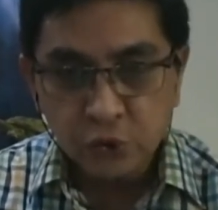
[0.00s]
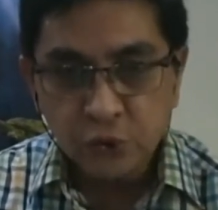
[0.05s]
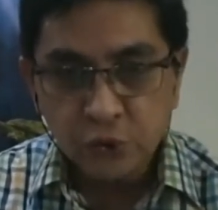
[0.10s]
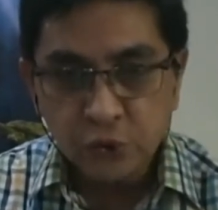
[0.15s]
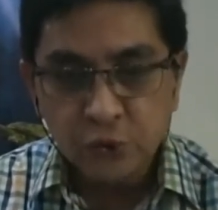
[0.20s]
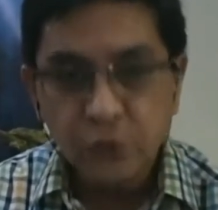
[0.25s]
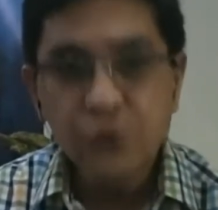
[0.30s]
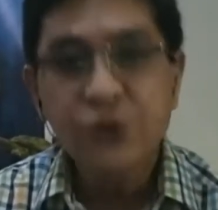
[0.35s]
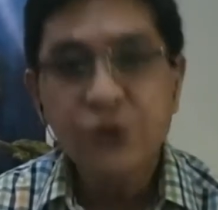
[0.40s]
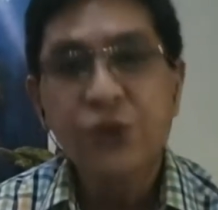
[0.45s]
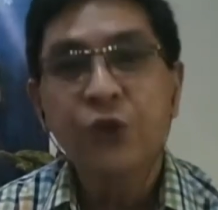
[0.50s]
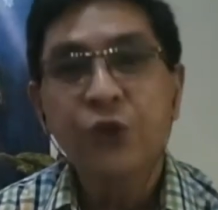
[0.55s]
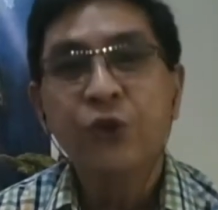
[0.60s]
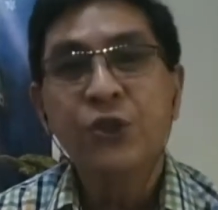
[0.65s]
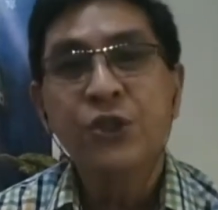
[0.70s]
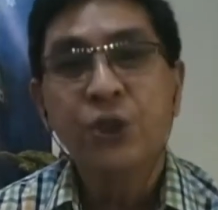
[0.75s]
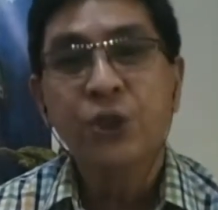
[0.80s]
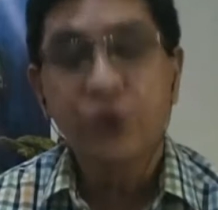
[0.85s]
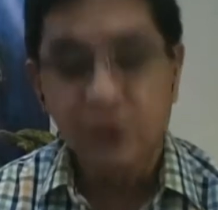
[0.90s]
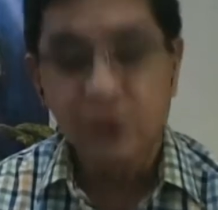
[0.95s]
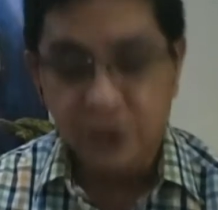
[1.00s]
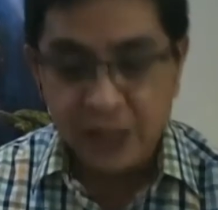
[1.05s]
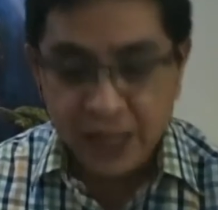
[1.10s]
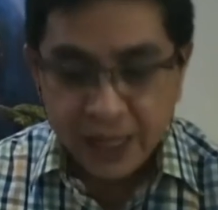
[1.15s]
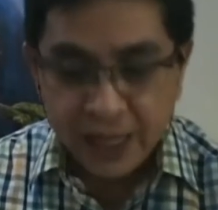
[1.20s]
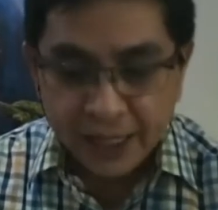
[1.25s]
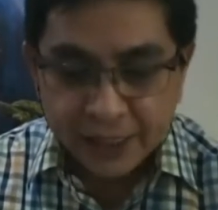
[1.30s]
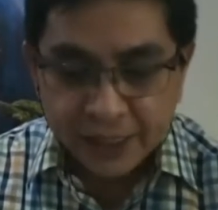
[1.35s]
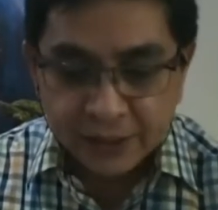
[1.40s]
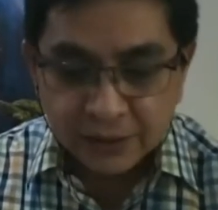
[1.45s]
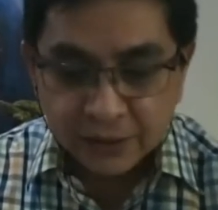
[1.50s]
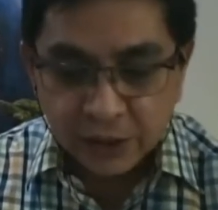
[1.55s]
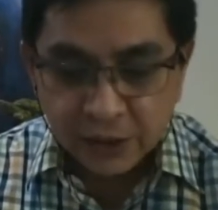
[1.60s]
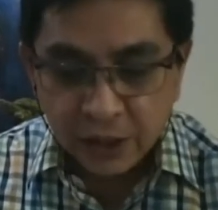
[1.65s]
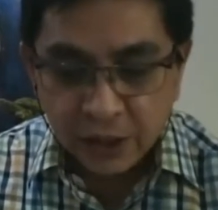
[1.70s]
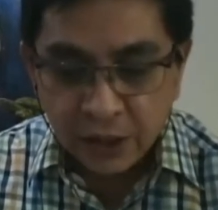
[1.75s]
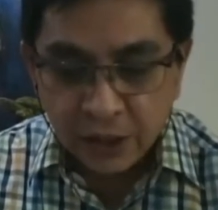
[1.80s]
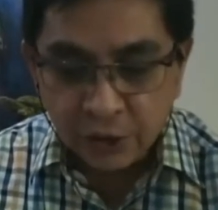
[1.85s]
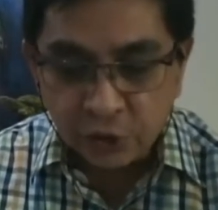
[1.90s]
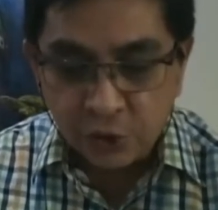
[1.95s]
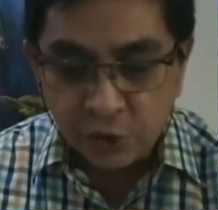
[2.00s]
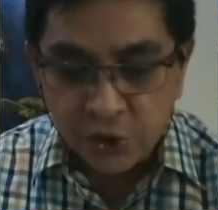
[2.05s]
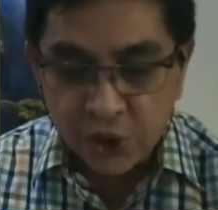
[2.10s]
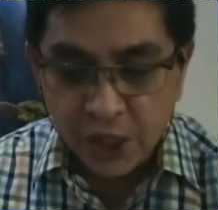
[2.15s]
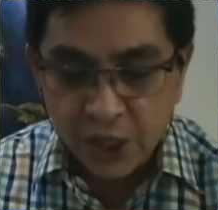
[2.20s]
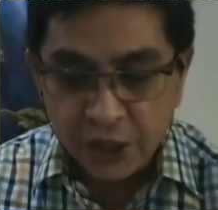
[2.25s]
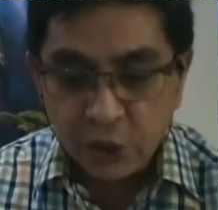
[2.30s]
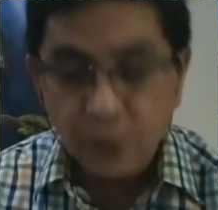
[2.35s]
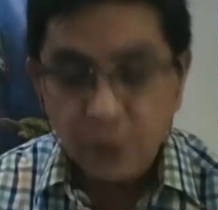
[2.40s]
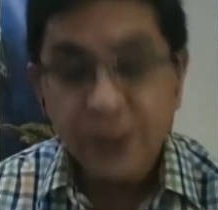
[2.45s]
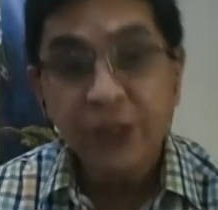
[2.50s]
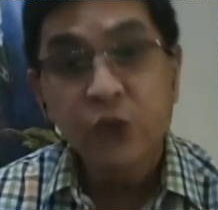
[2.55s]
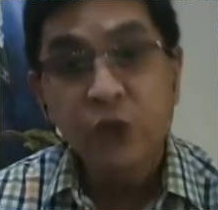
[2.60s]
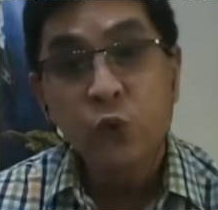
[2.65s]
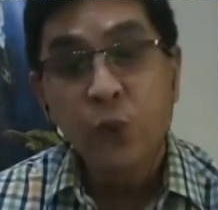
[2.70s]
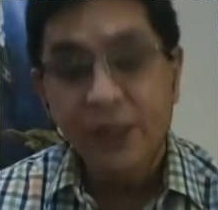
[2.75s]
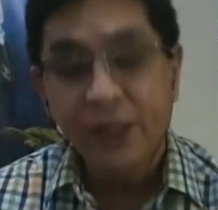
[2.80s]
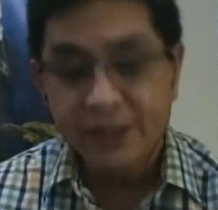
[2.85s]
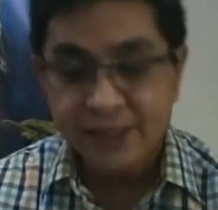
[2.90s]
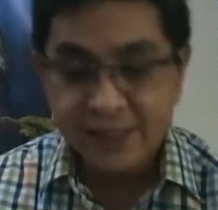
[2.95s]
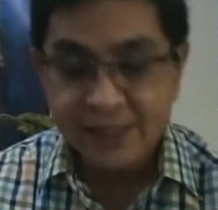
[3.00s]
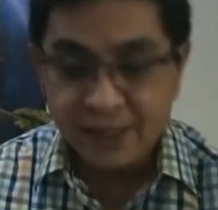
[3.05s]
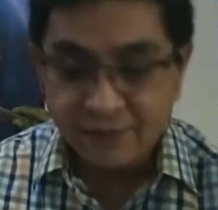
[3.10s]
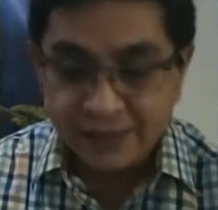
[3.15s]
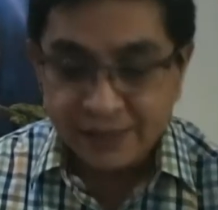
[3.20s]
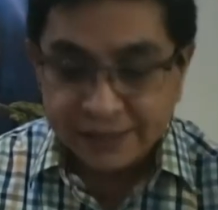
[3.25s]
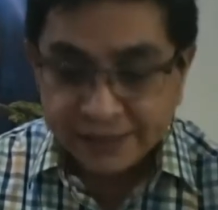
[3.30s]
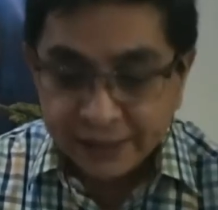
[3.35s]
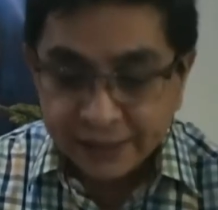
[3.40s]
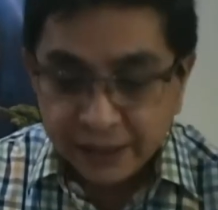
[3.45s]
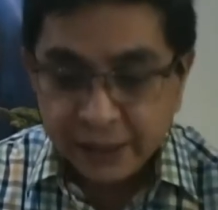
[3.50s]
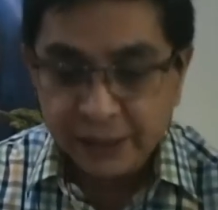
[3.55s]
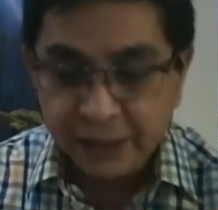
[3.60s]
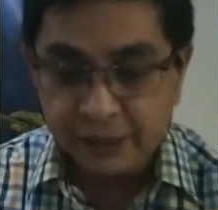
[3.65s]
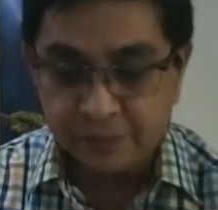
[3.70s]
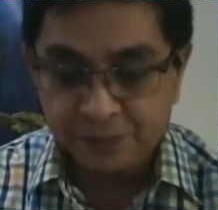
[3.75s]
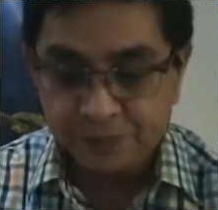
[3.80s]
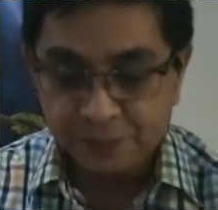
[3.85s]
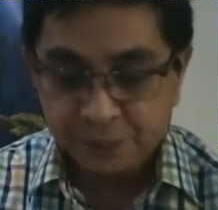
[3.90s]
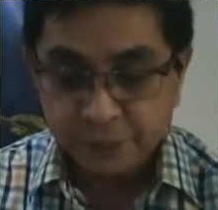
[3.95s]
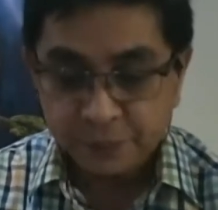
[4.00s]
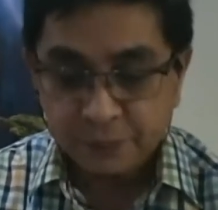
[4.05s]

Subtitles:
2009 to January 2017.